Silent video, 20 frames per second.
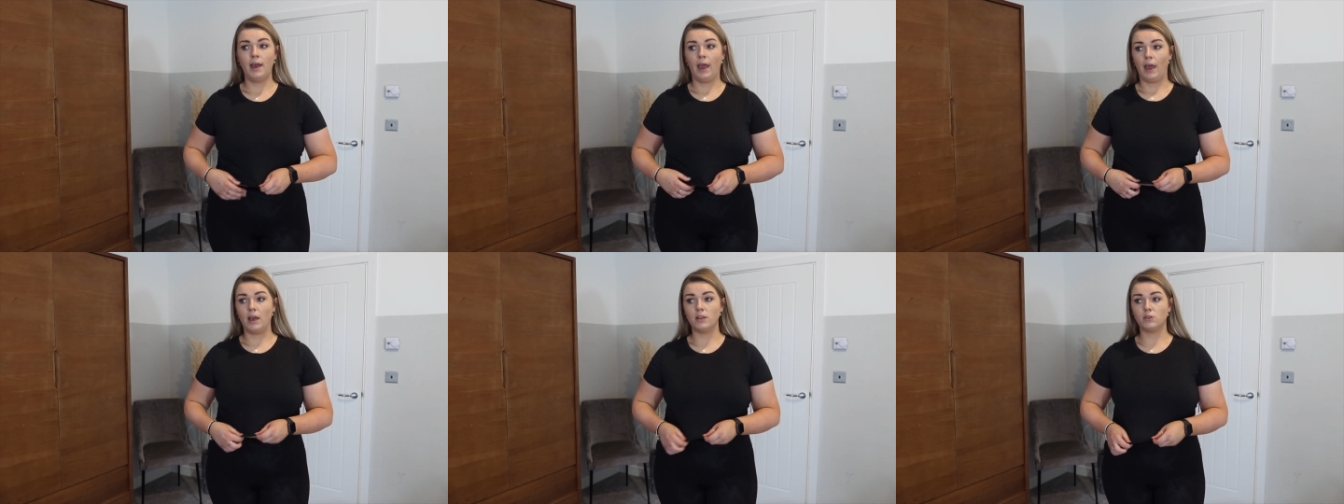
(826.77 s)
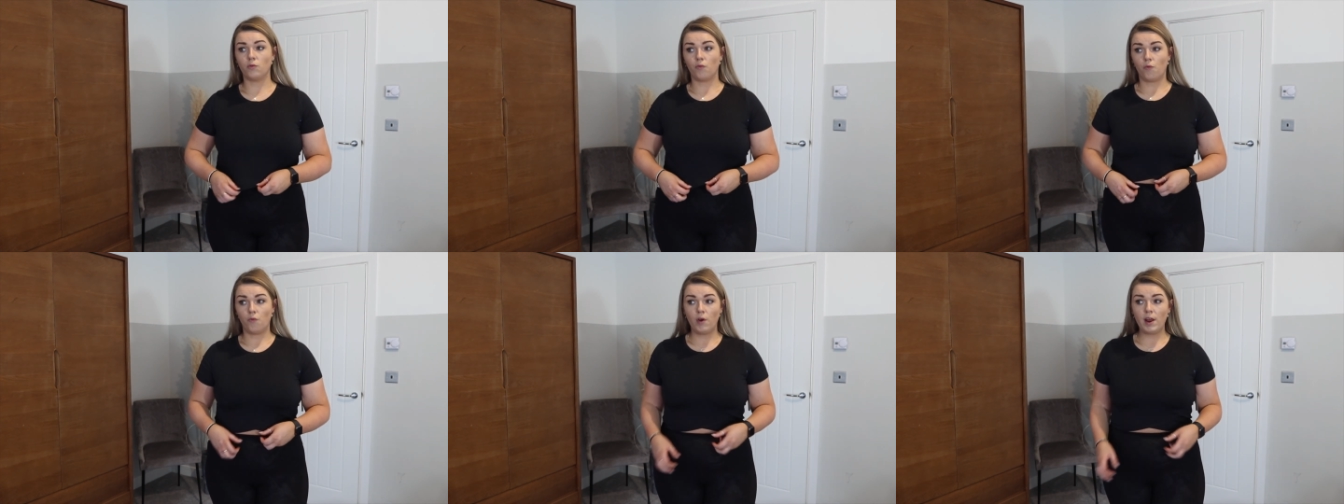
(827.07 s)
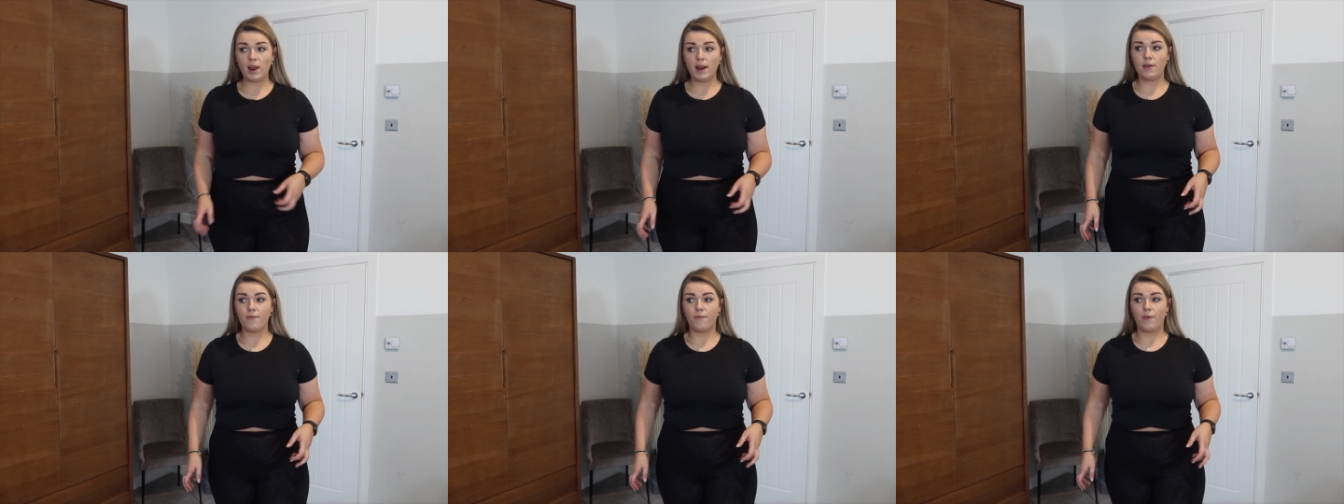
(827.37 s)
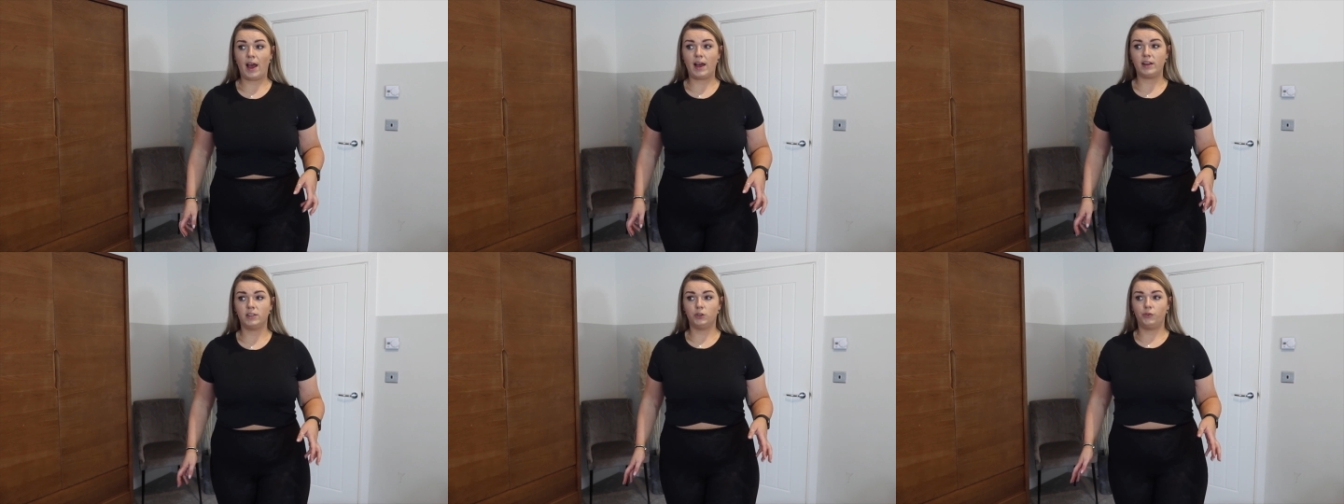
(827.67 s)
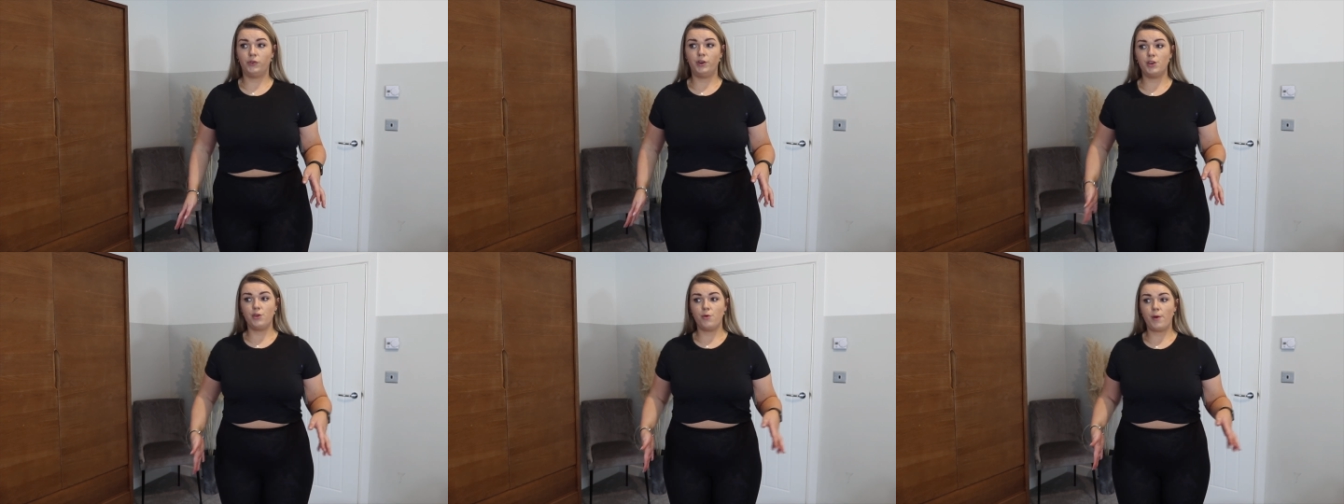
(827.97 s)
It's really
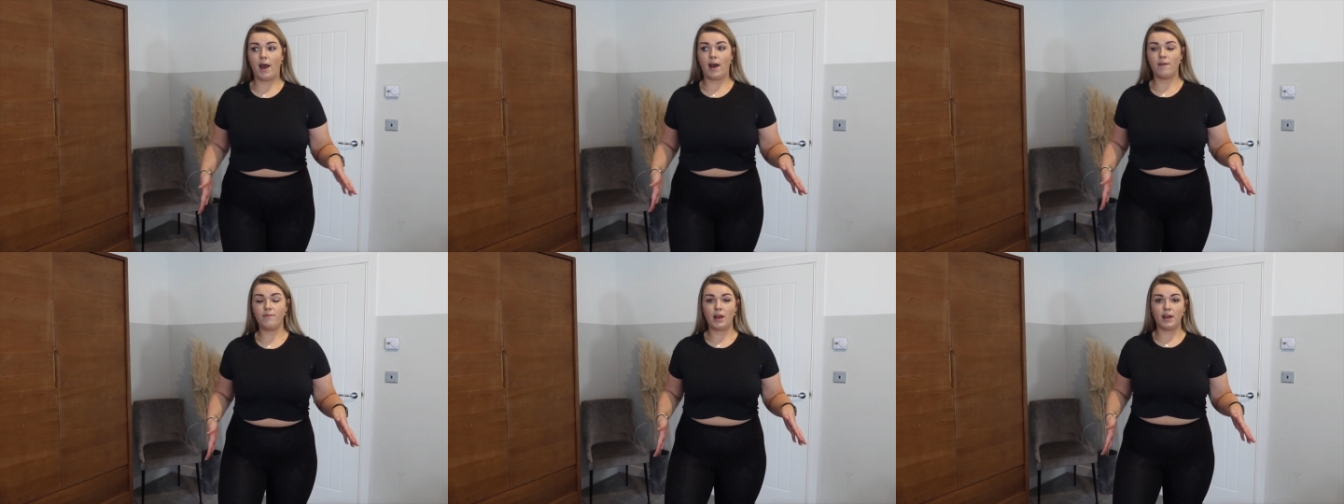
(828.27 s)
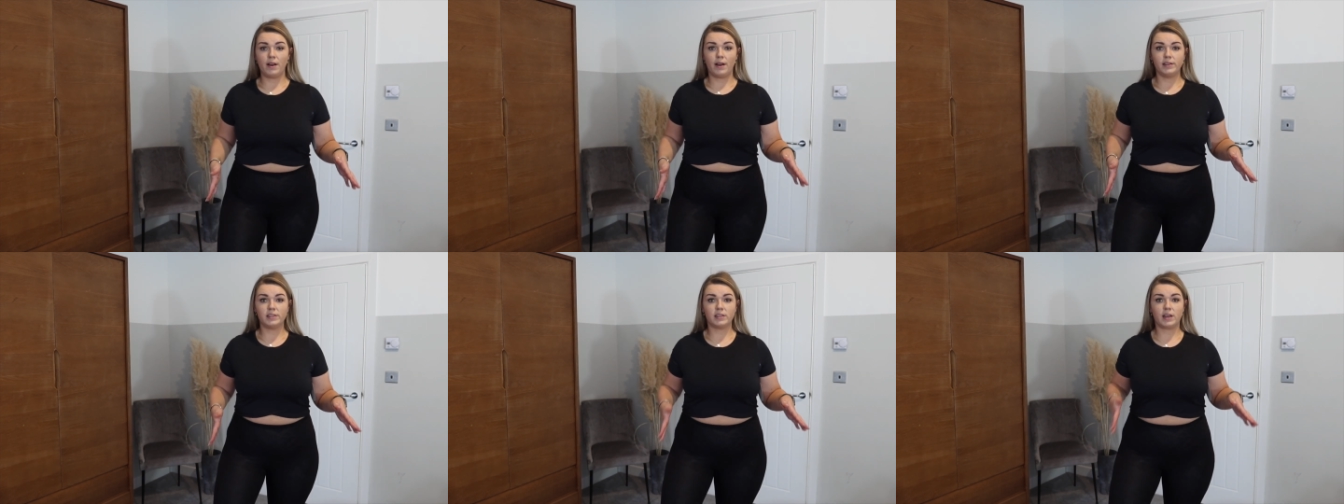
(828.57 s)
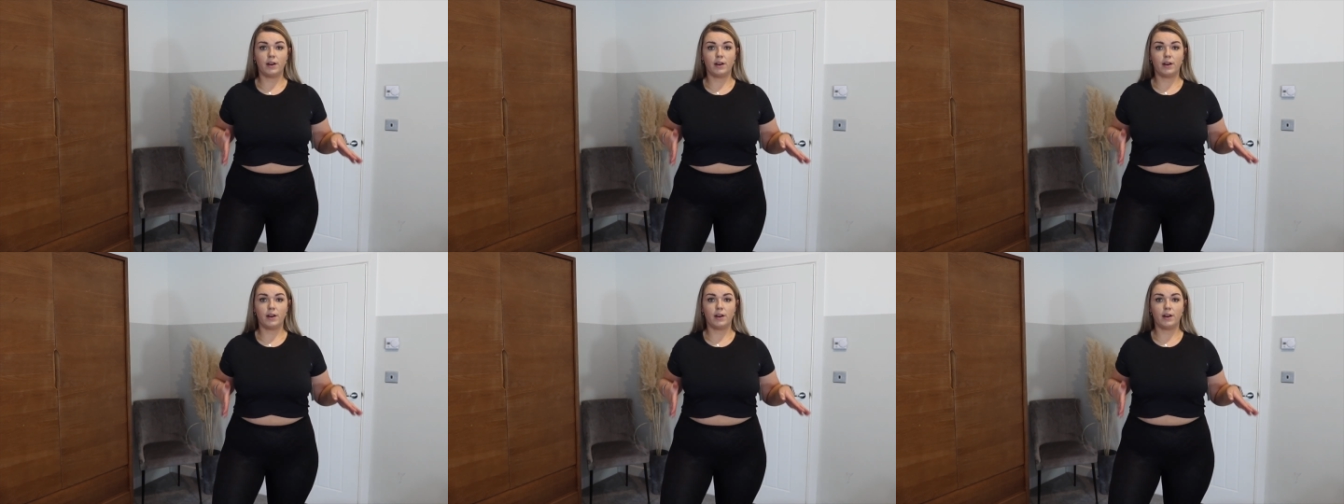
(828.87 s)
flattering. You have that nice